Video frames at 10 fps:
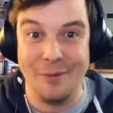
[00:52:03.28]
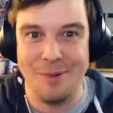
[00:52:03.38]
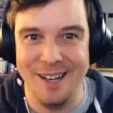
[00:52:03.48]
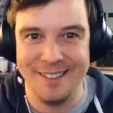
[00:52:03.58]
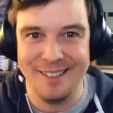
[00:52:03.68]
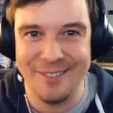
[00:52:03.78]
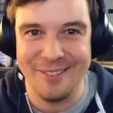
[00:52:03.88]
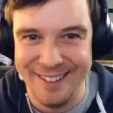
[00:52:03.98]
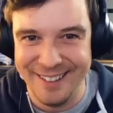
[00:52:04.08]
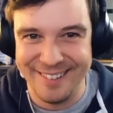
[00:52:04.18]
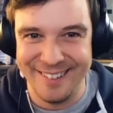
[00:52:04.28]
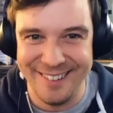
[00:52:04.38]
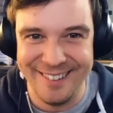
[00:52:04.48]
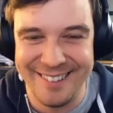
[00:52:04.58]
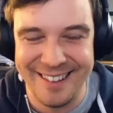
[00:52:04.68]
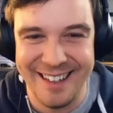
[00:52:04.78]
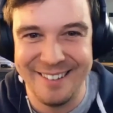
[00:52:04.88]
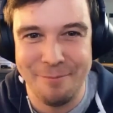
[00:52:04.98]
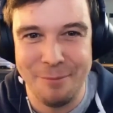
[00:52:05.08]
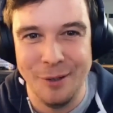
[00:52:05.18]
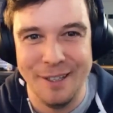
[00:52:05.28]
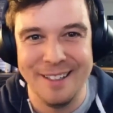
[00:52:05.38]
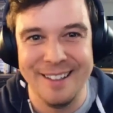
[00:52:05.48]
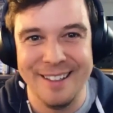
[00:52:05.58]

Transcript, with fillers: project where you needed to, to get it deployed?